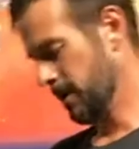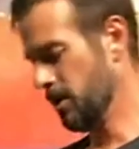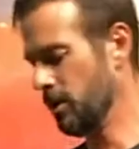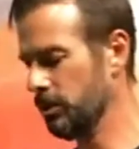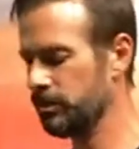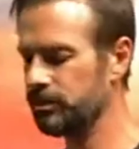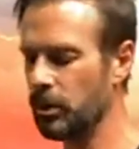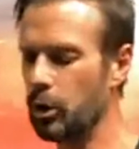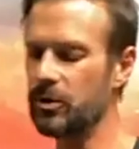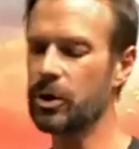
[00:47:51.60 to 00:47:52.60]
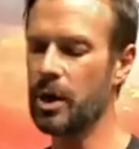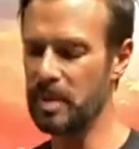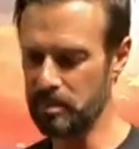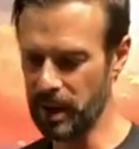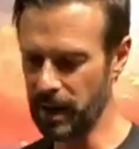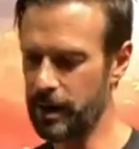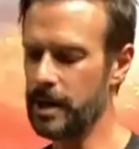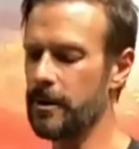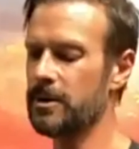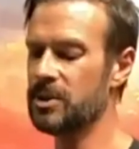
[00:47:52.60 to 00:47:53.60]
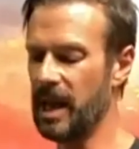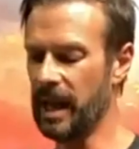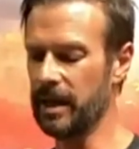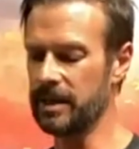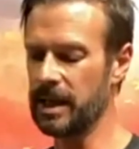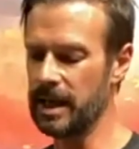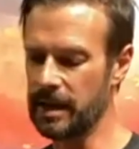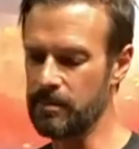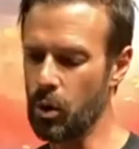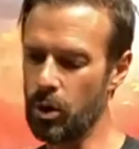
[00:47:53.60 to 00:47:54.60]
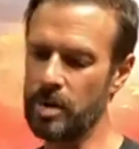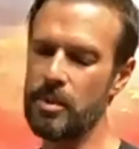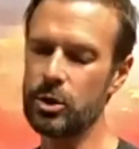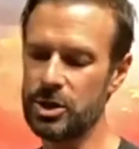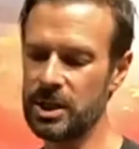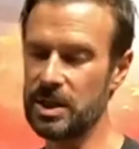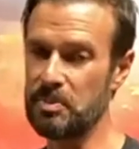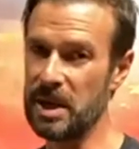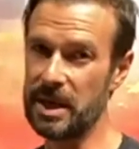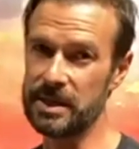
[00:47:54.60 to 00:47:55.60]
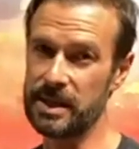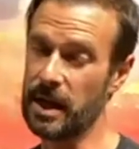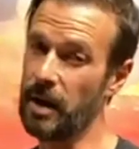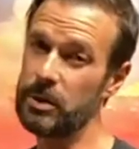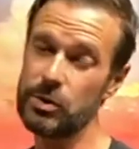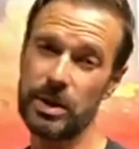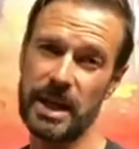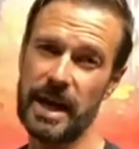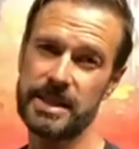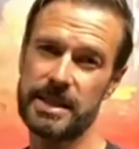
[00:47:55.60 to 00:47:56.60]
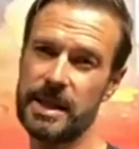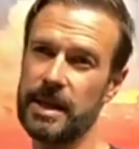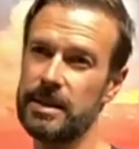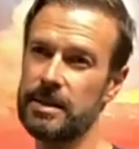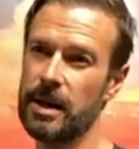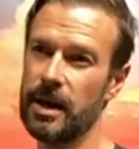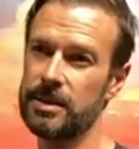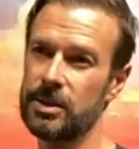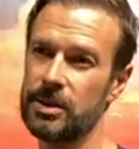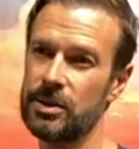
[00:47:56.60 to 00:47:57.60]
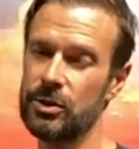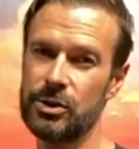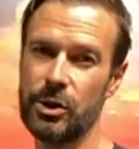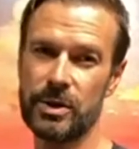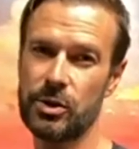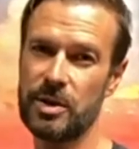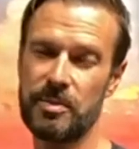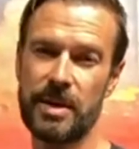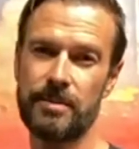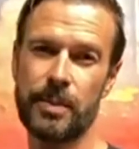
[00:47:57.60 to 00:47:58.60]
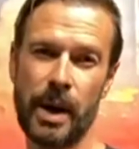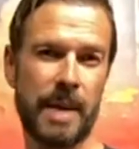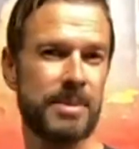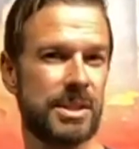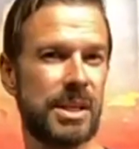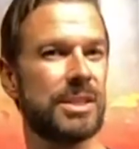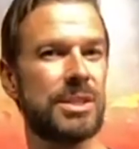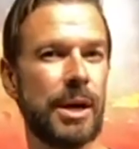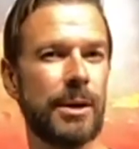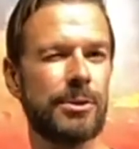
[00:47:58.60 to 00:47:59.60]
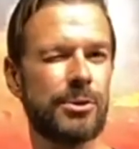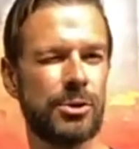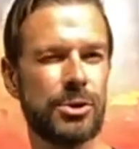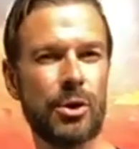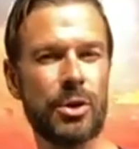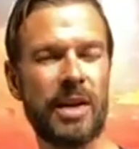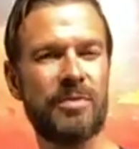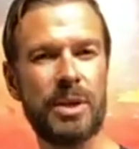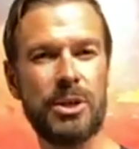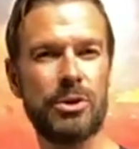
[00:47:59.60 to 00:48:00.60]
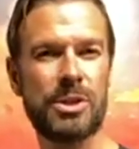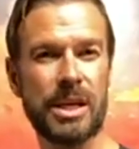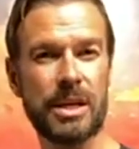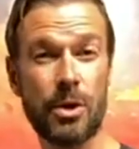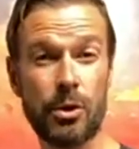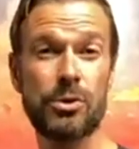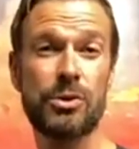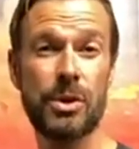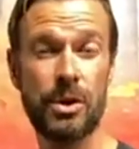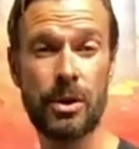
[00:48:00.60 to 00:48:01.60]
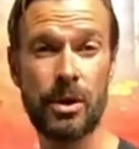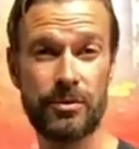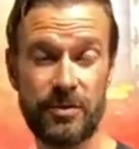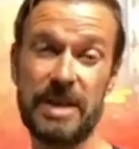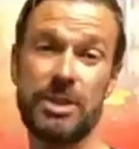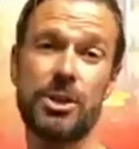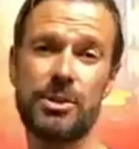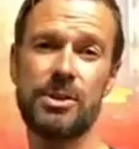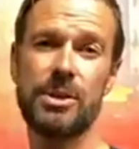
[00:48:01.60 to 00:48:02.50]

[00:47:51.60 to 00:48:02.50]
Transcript: know, overcoming barriers and getting more emotion in the piece. And I was really hesitant to do so. It's only been perhaps 6 years or so that I've been using those features.